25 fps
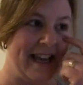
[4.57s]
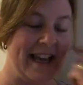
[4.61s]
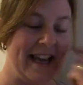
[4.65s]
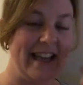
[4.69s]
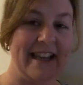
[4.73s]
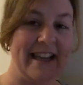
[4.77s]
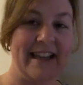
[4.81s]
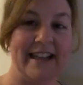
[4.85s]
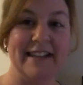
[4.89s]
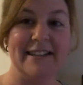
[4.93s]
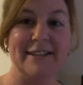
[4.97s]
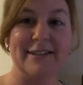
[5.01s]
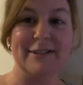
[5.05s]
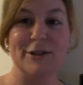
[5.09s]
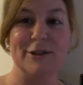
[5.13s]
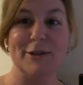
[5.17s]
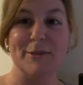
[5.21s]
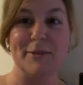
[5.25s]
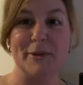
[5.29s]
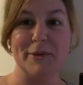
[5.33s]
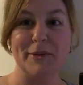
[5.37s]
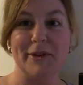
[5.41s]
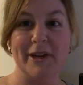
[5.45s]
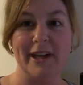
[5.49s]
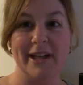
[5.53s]
It is
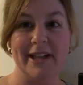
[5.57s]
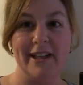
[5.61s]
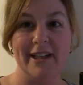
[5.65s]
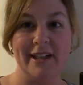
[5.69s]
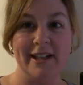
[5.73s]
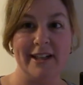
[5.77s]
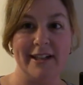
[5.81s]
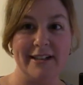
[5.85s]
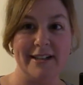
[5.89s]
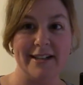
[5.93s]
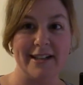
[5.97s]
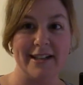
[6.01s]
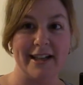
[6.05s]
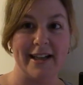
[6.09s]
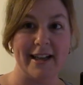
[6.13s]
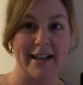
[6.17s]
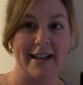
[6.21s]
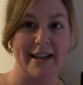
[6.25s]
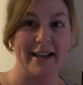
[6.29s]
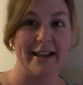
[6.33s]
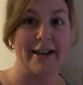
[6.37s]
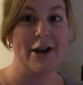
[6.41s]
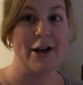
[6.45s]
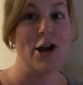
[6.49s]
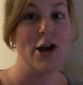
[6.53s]
super rainy here
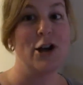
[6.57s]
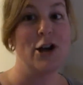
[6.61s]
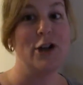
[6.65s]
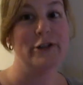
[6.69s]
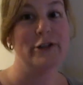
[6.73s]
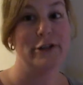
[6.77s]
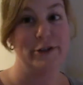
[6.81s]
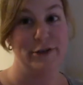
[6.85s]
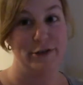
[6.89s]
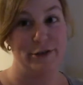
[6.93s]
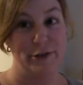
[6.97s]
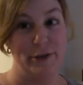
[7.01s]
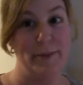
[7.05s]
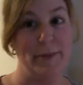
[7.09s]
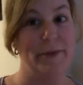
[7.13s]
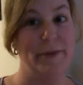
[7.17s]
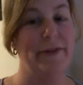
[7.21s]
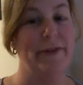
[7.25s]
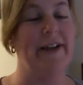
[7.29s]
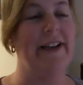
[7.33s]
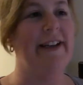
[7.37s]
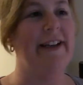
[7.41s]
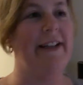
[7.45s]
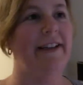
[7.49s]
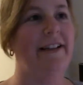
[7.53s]
today. Super
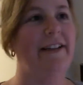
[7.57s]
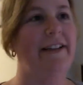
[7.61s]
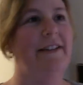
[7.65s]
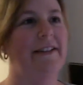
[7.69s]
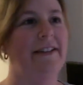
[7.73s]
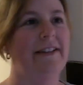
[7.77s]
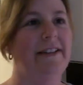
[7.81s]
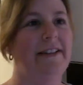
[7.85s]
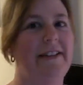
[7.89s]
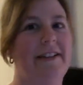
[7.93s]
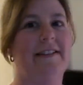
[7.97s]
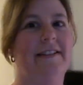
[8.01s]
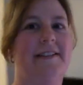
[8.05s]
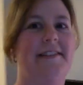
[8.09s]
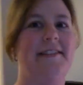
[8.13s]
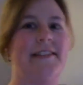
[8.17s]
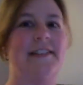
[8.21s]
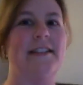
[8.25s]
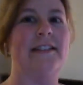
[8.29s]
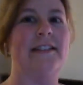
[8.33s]
rainy. Look at this.